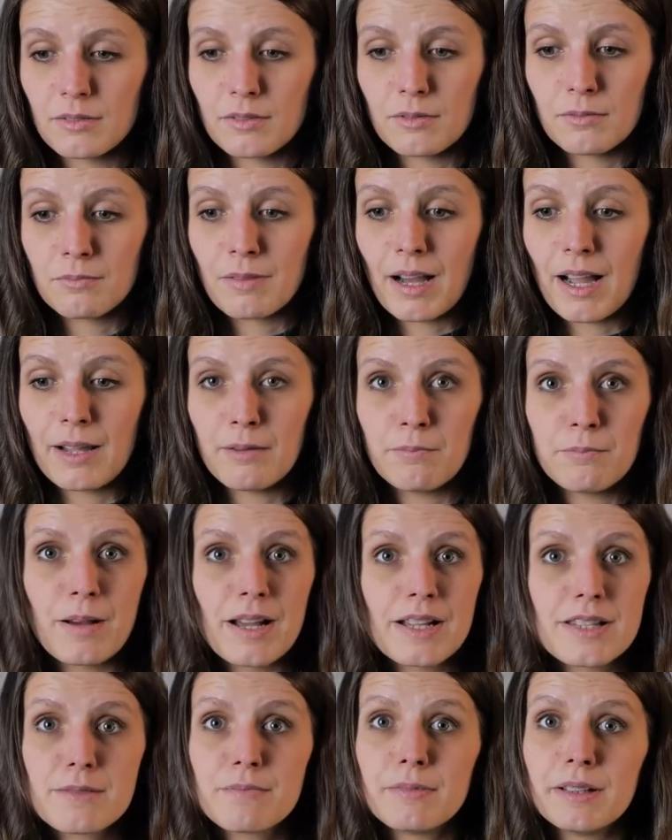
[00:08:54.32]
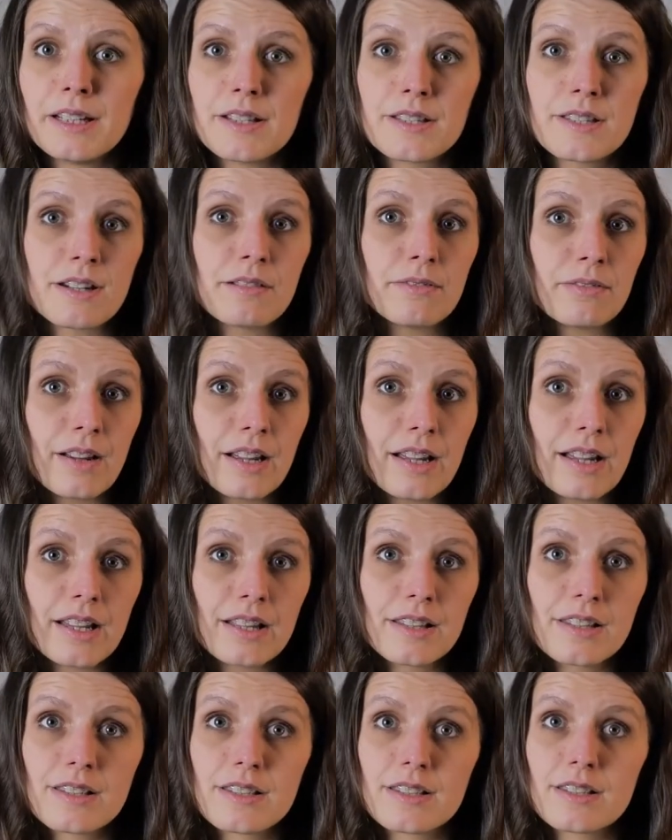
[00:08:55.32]
My best ministry
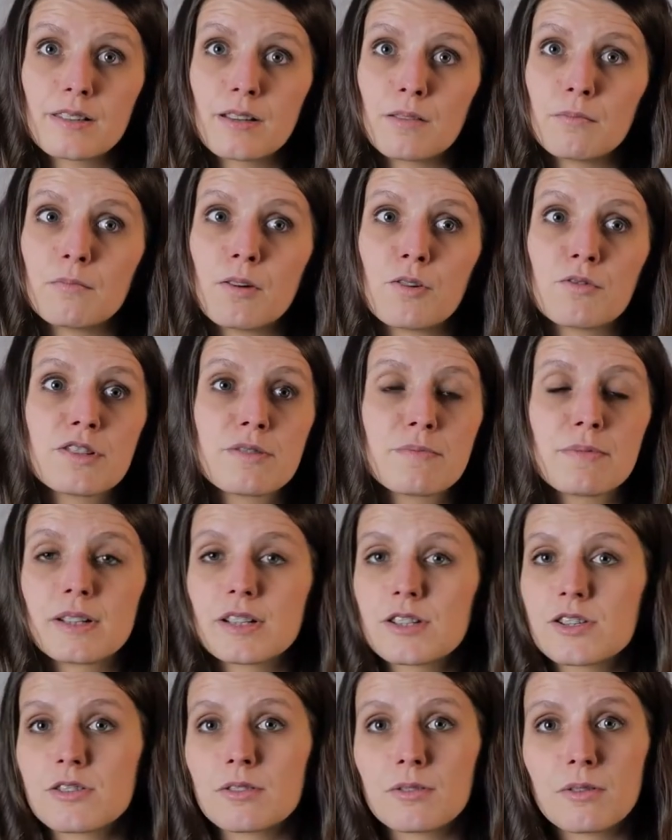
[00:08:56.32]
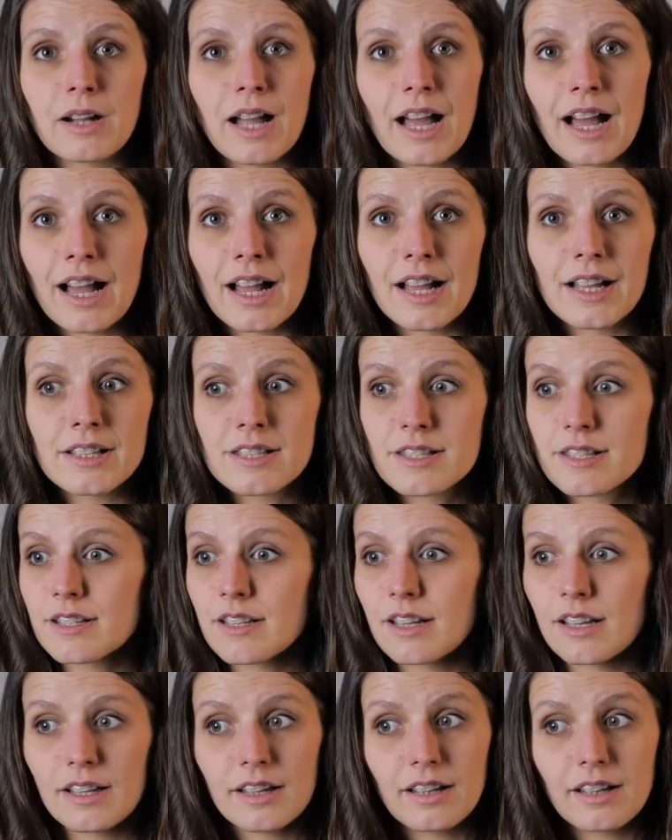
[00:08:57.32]
fans, the most spiritual guys,